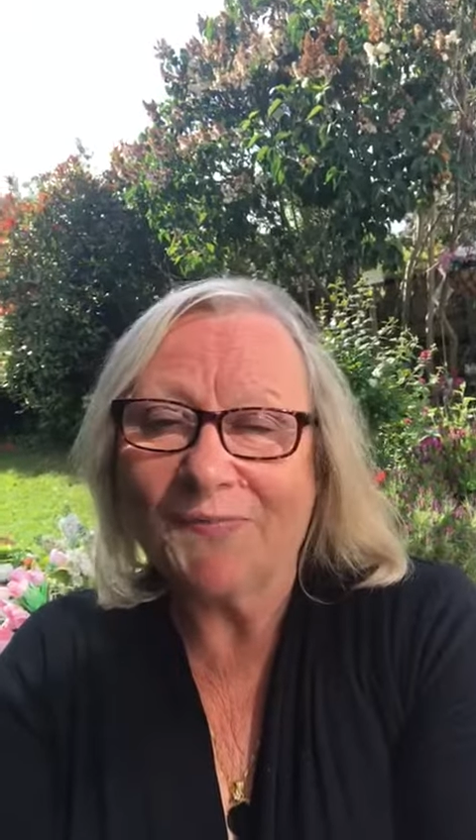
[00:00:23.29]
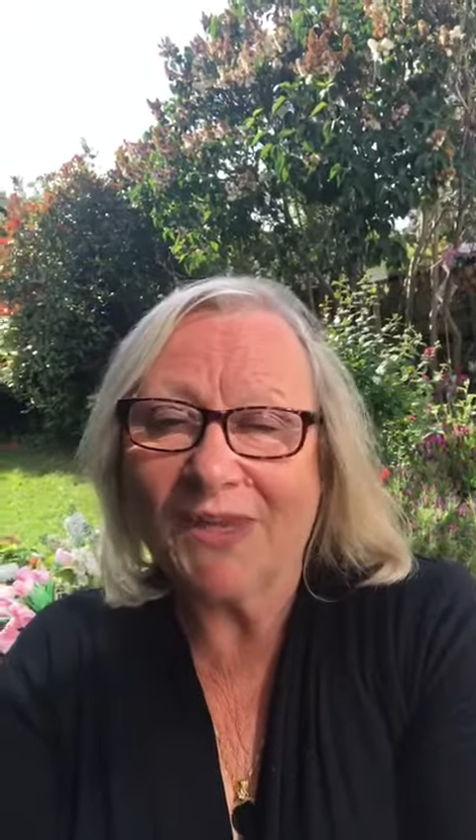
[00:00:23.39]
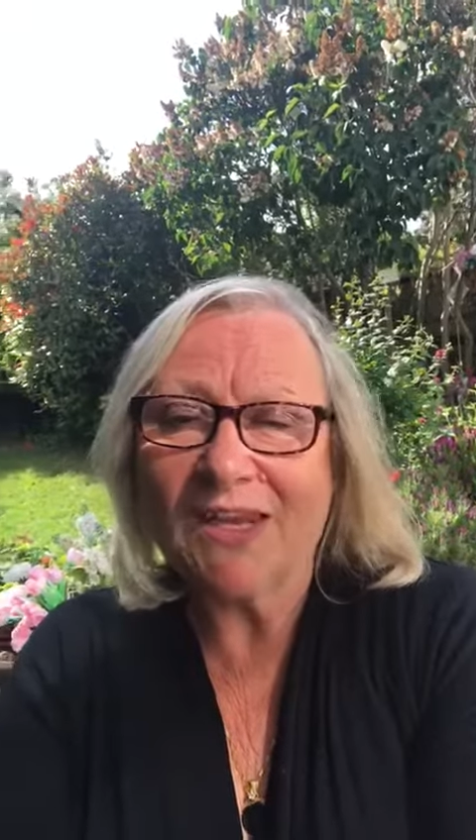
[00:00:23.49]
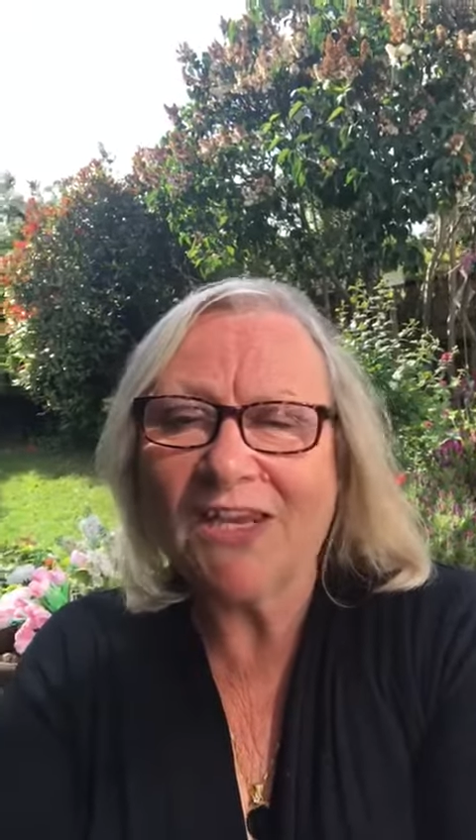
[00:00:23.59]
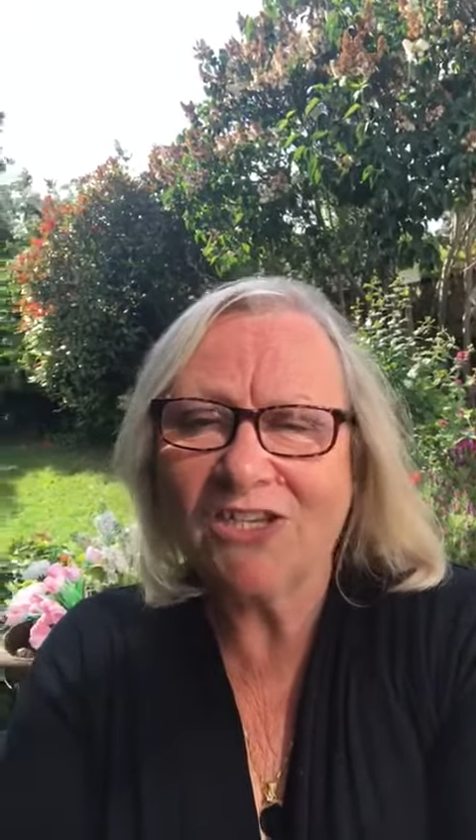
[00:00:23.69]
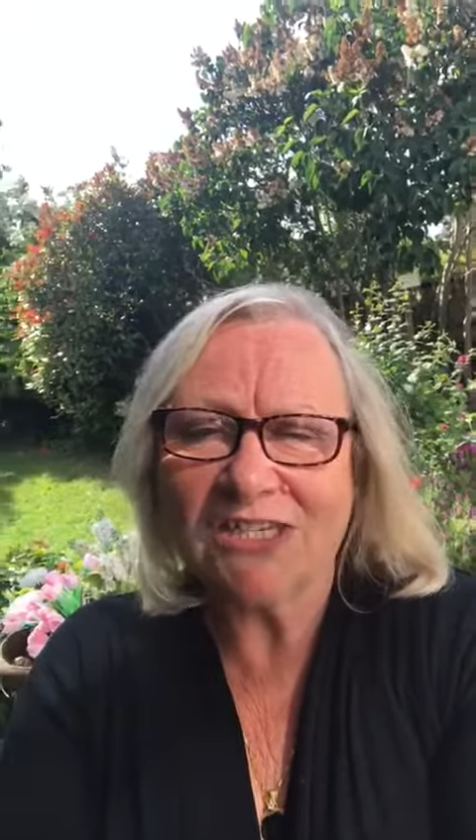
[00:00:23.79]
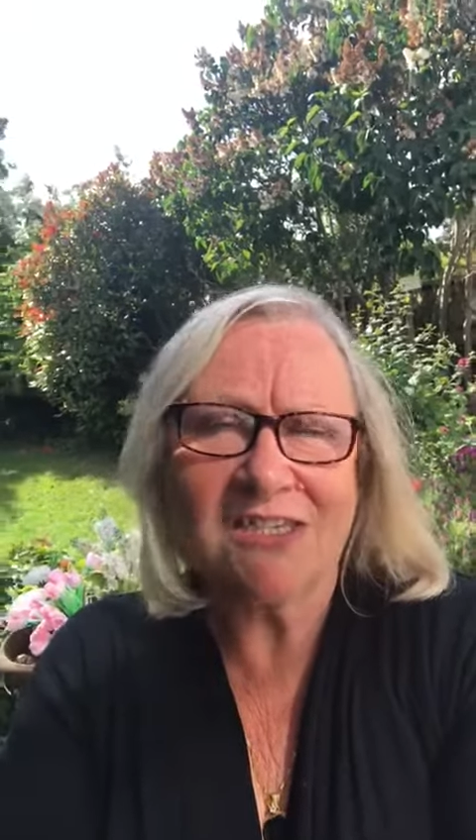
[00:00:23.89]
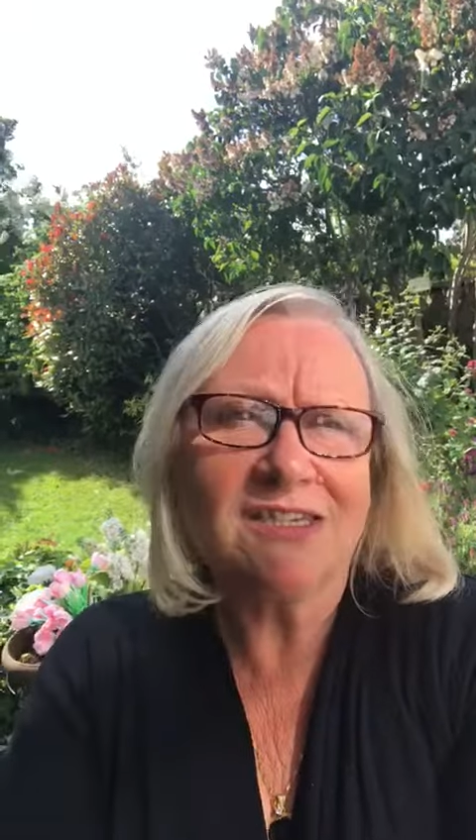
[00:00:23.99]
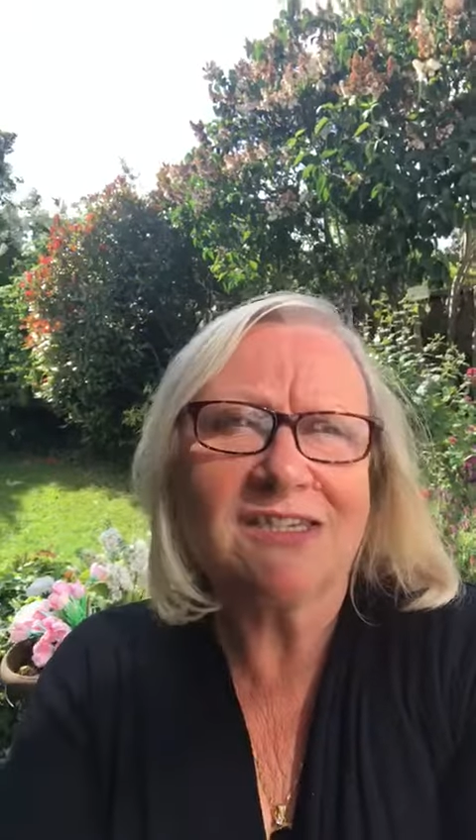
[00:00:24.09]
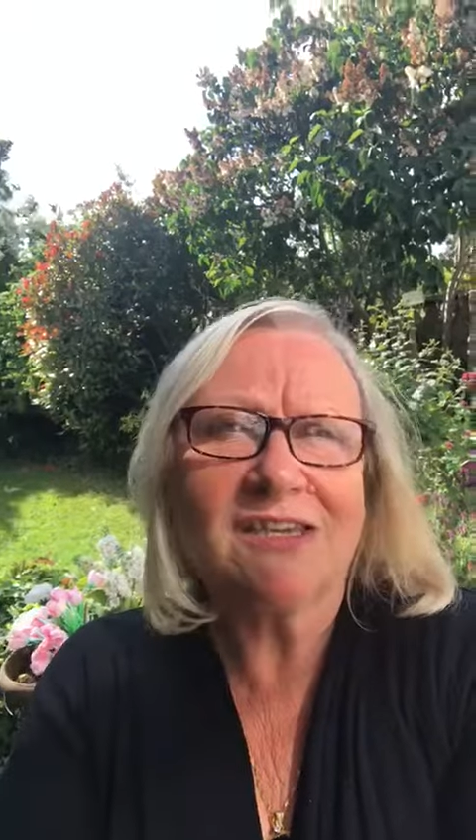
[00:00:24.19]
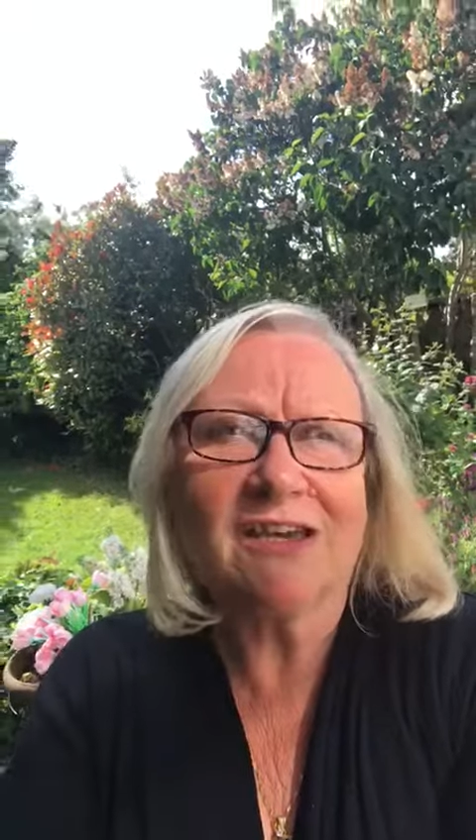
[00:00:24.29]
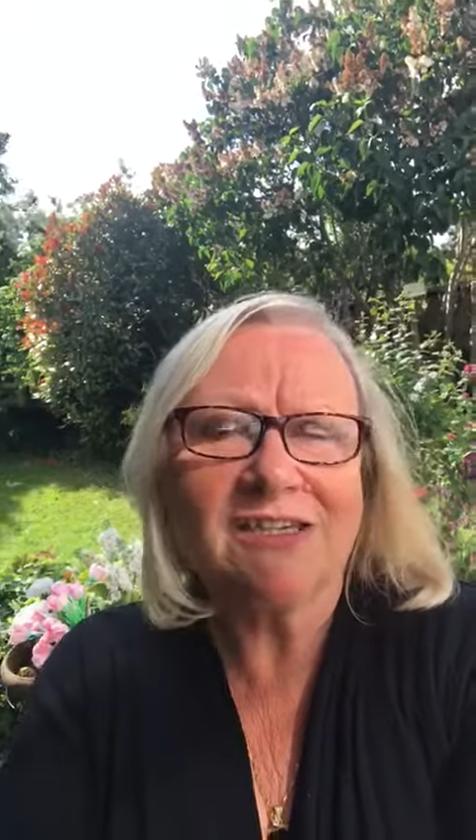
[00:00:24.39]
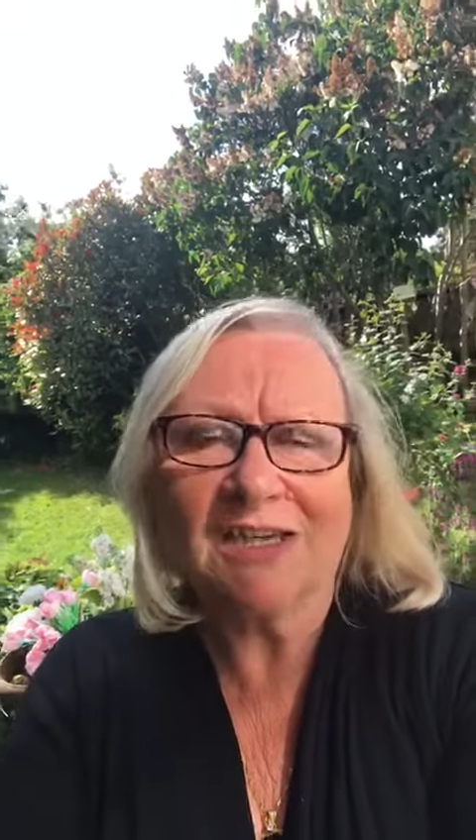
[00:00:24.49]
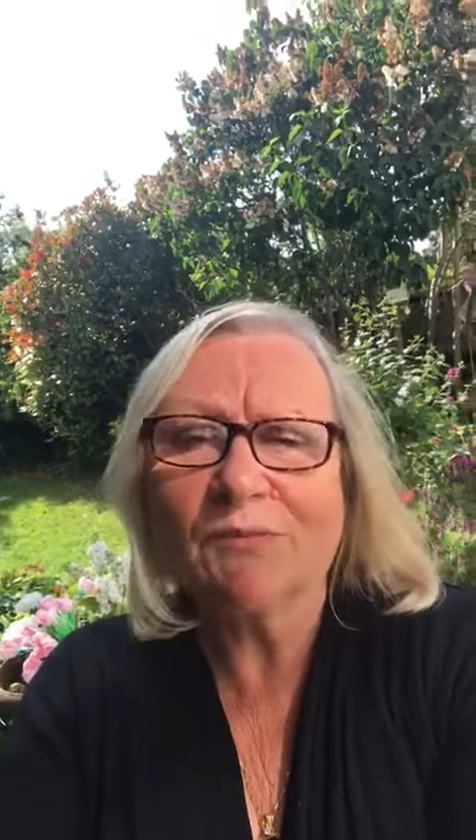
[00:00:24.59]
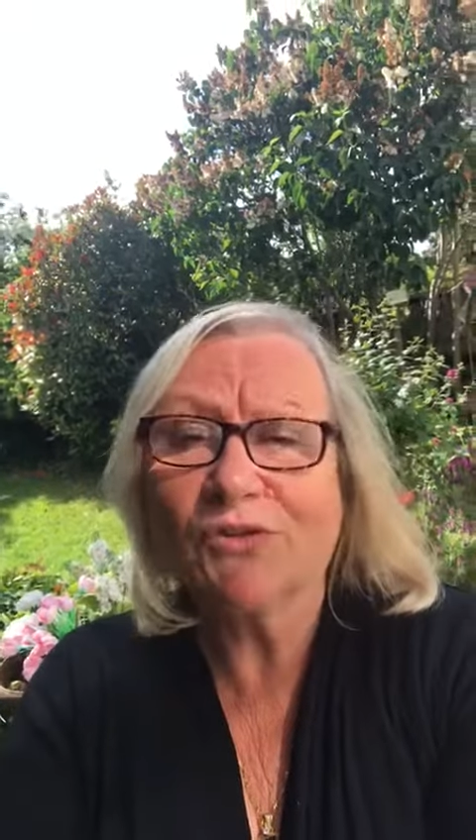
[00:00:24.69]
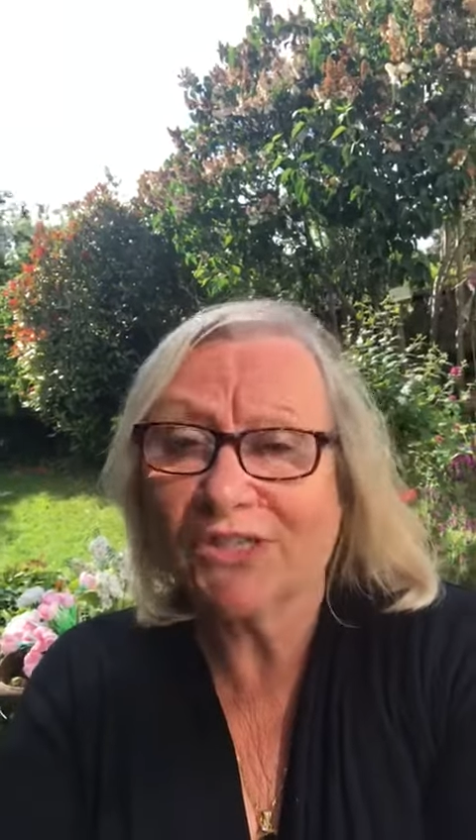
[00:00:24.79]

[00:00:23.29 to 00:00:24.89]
The NHS has decided I'm not